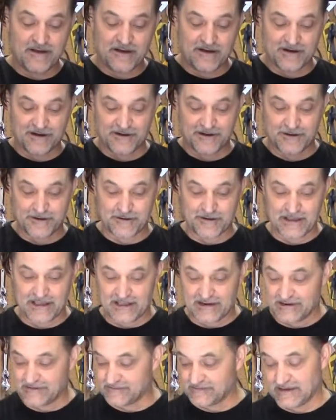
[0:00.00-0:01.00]

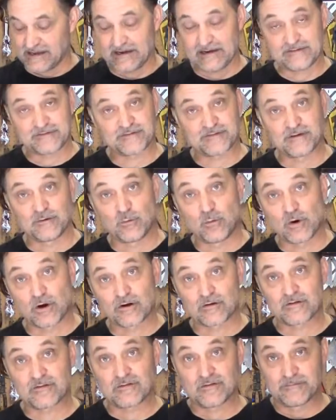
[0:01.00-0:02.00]
and it still
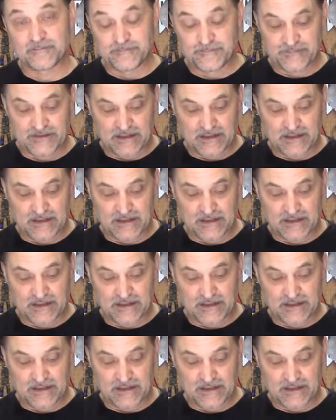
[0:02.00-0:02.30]
works.